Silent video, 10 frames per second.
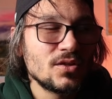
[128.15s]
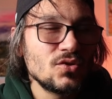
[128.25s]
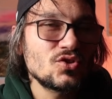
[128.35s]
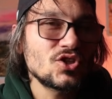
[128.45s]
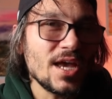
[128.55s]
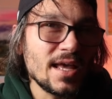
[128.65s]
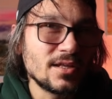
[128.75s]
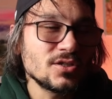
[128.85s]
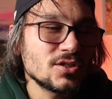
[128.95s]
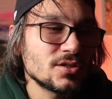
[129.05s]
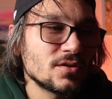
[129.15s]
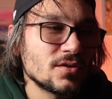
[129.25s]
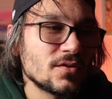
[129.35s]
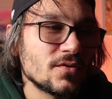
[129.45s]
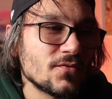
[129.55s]
You change
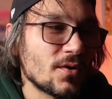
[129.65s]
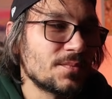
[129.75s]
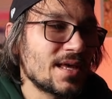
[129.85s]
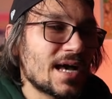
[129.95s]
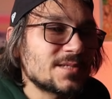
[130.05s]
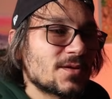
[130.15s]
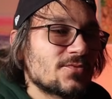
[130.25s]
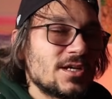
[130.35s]
from the aspect